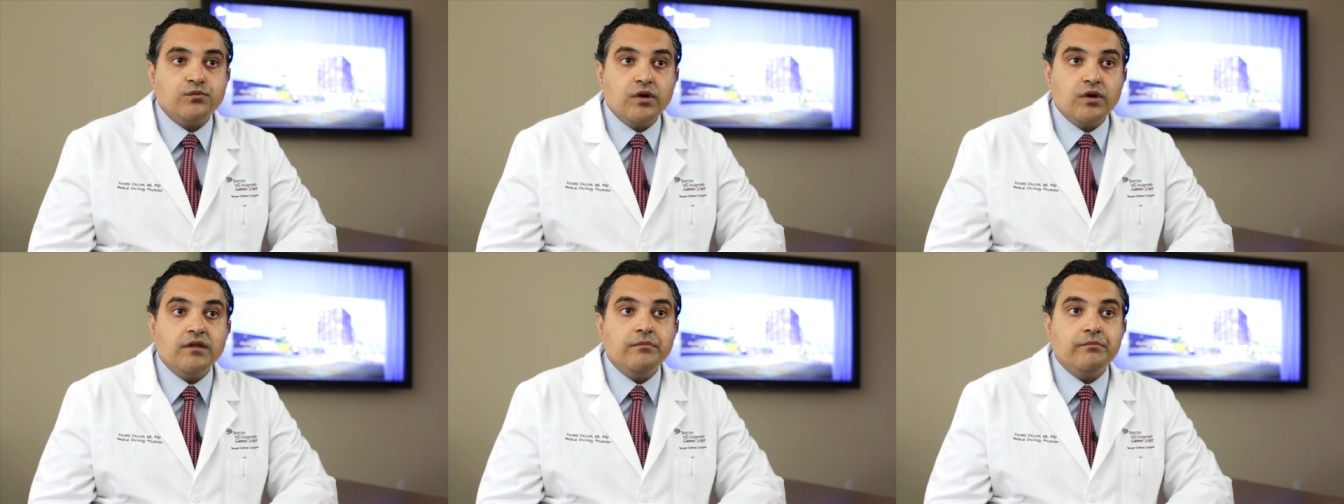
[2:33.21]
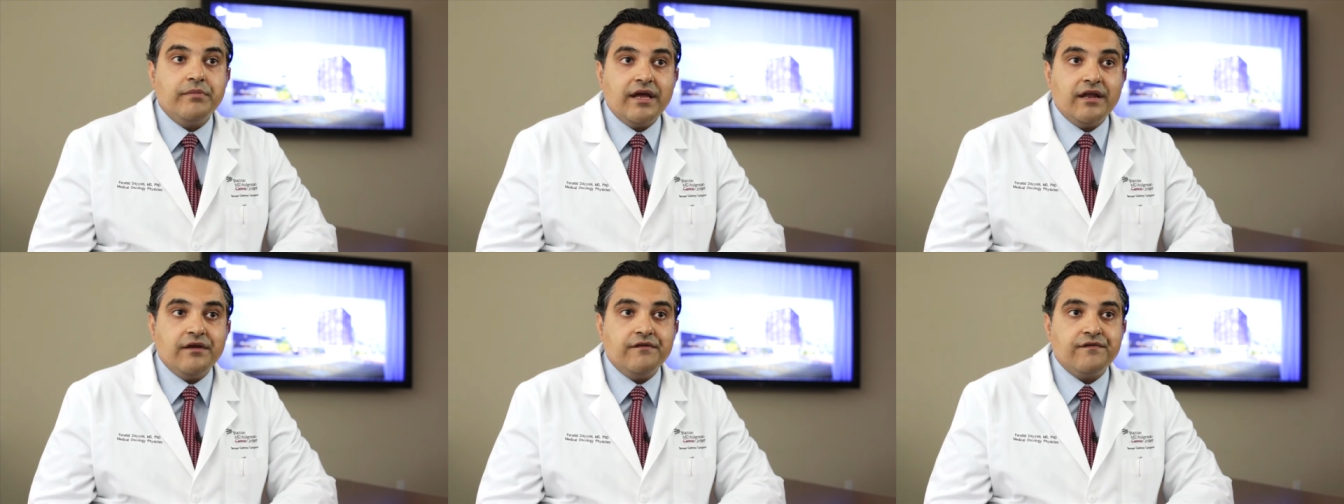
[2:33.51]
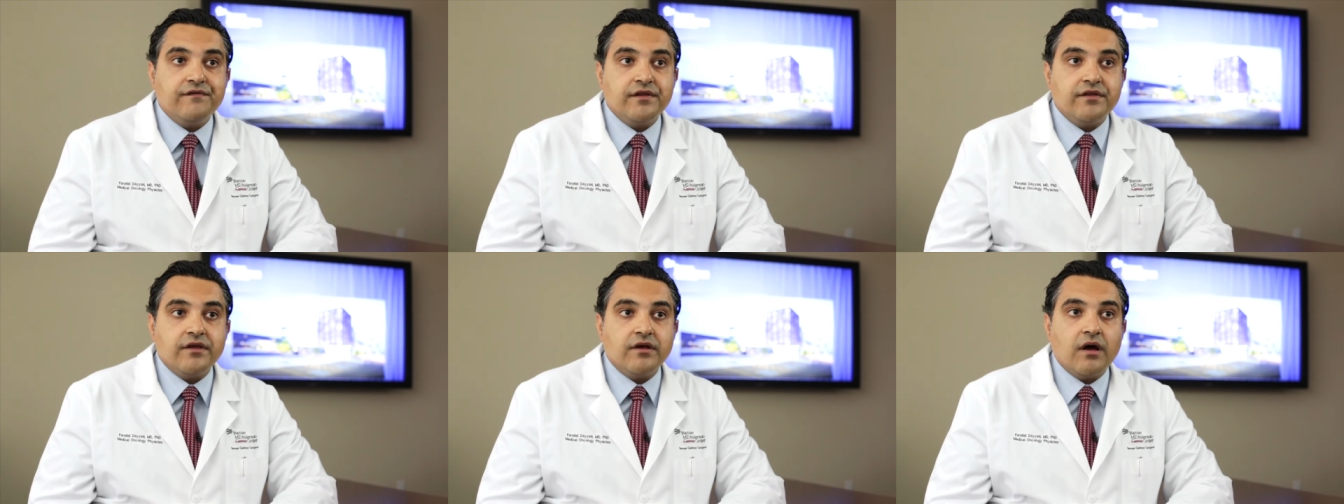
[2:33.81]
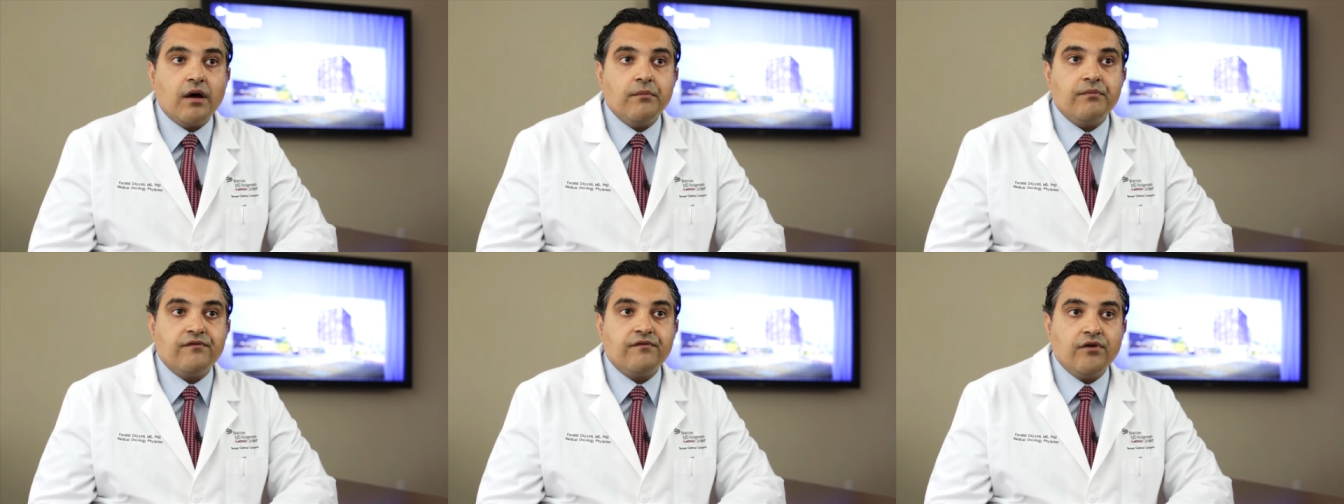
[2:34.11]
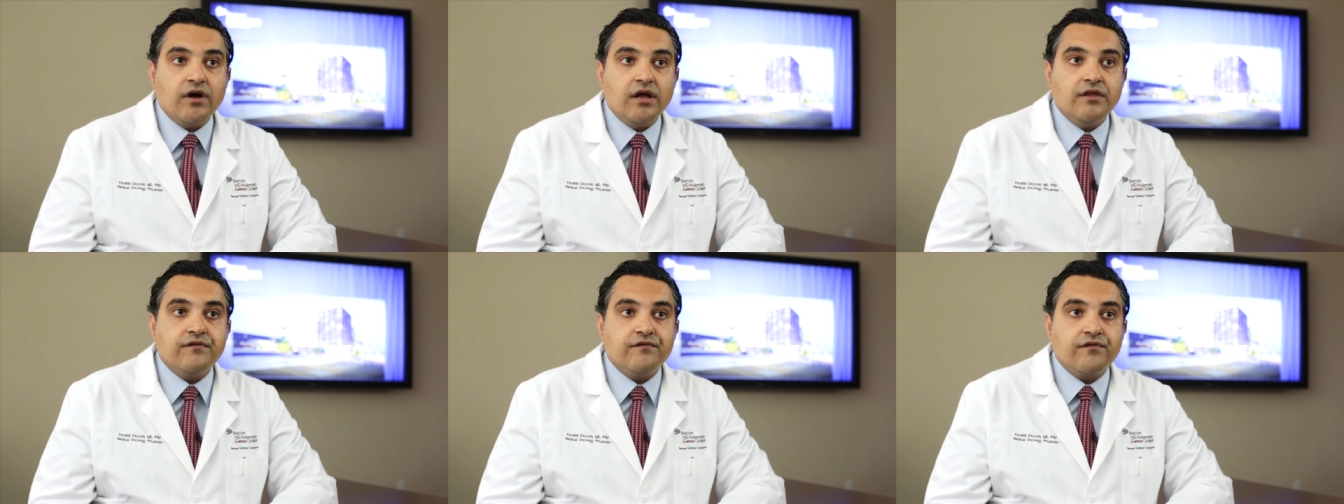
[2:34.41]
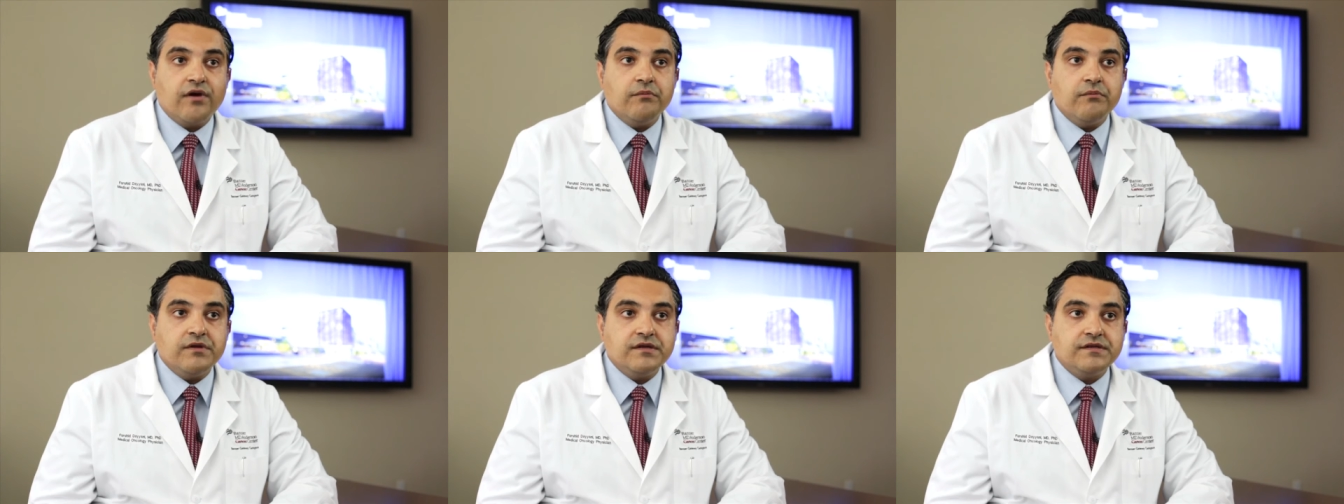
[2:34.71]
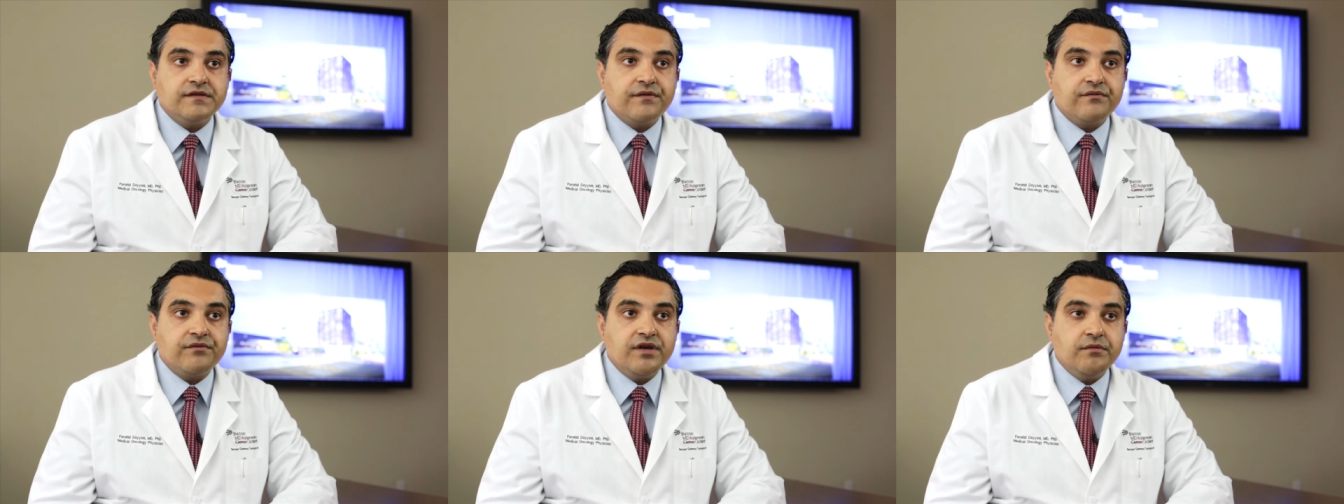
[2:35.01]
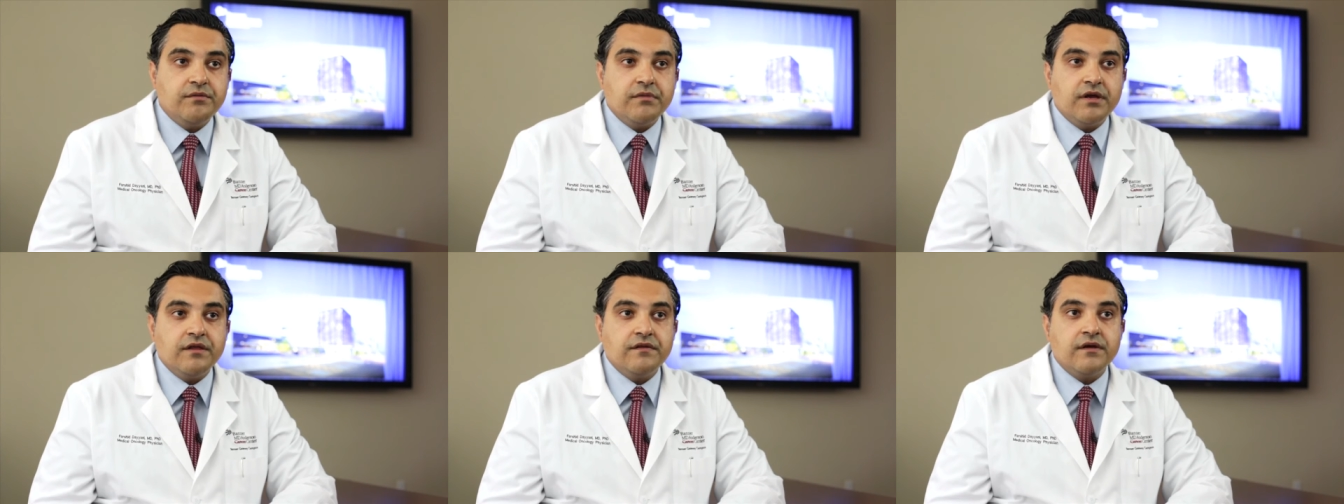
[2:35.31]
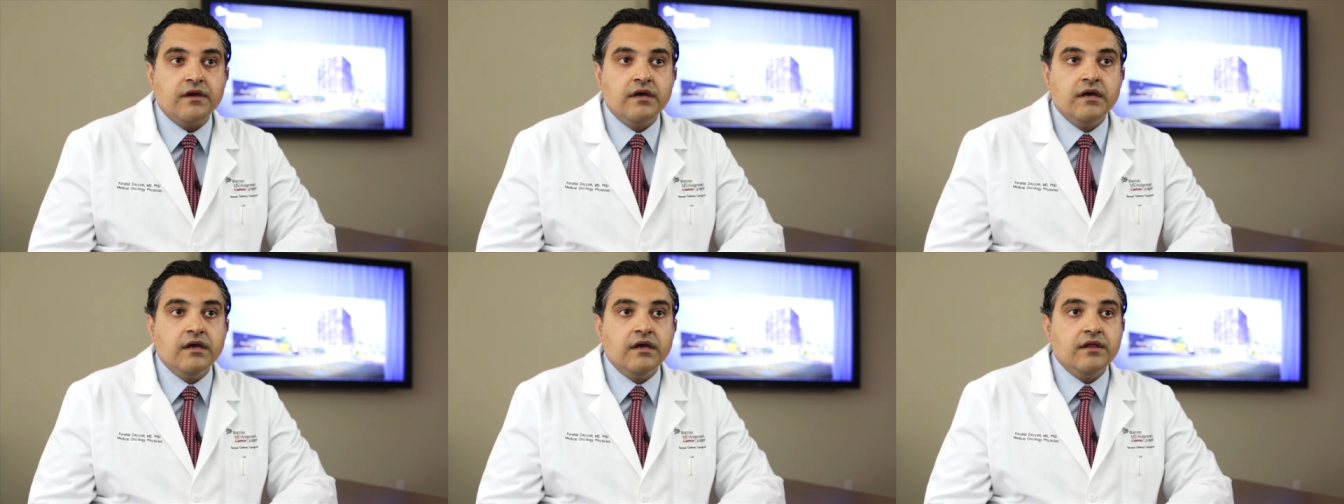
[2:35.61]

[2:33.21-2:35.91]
will benefit upfront from this treatment.